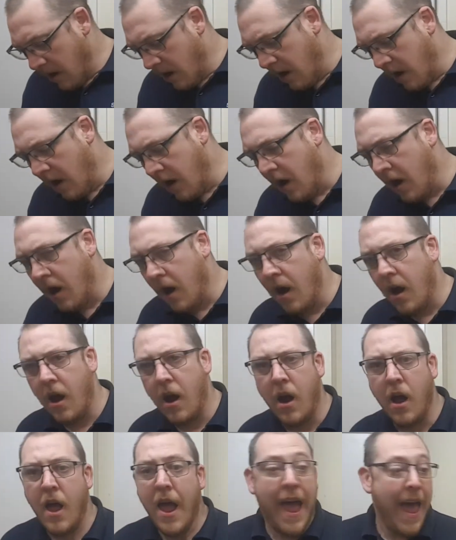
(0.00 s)

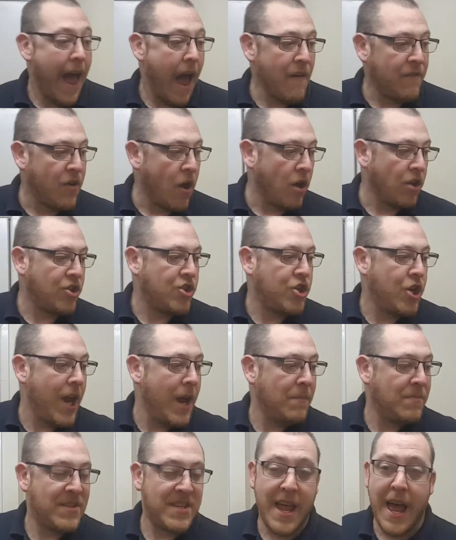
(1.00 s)
Oh, I've got
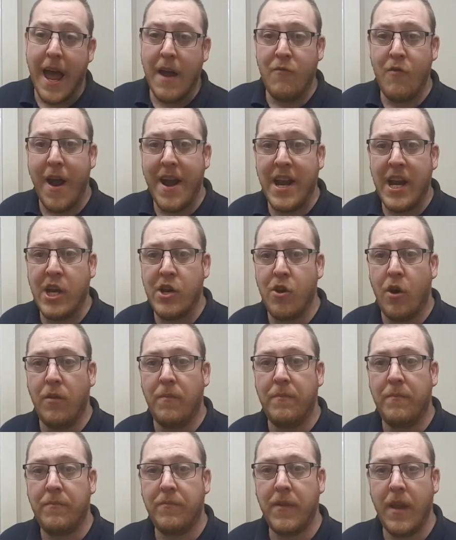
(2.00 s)
chips there ready
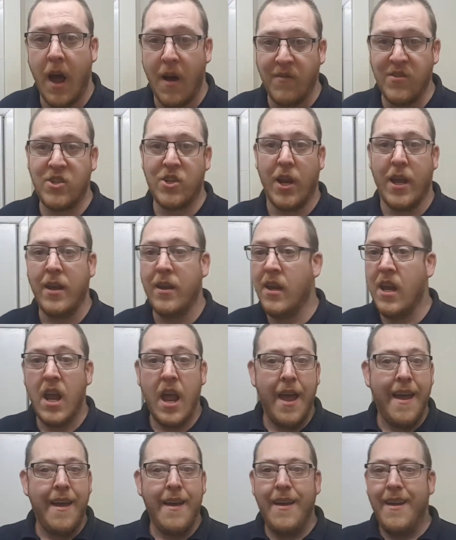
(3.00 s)
done, obviously.
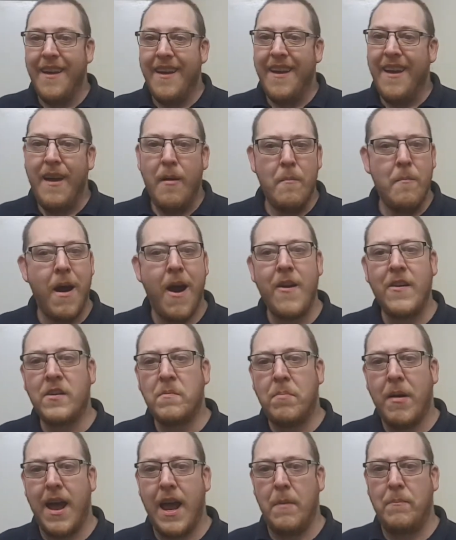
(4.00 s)

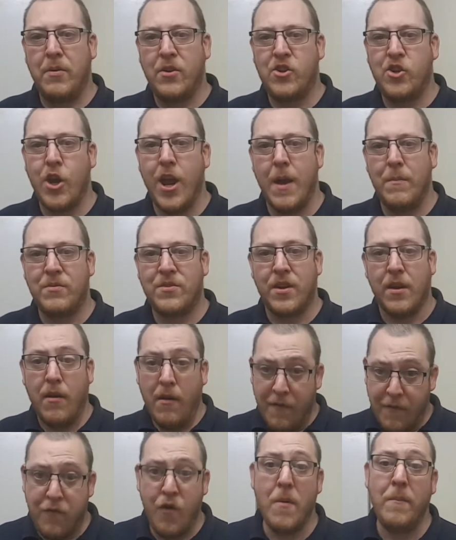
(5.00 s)
Maris Piper chips
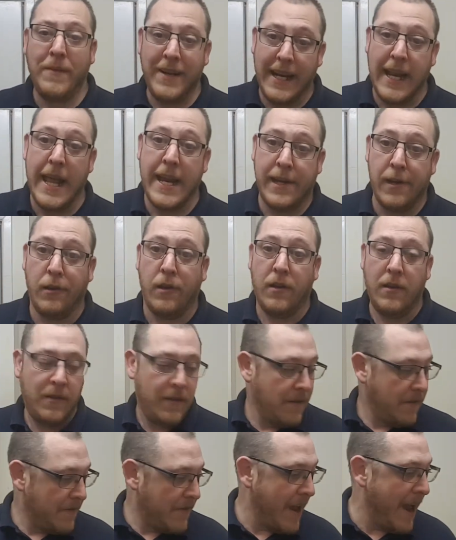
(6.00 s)
from Lidl.
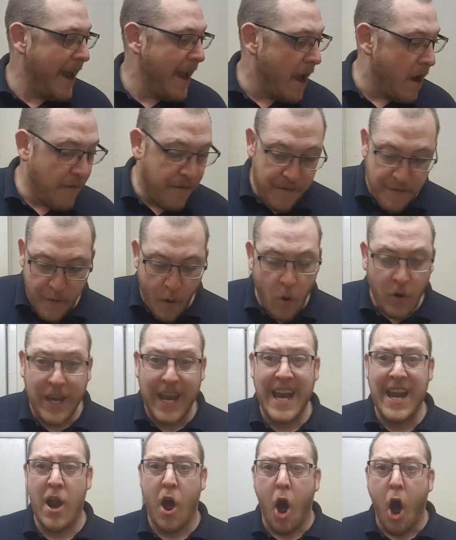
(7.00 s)
They are
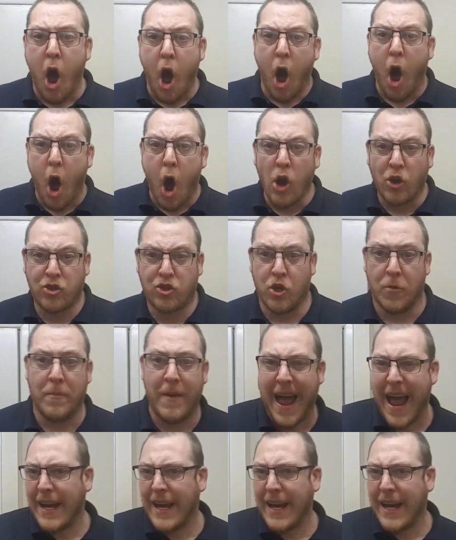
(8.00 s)
fucking awesome.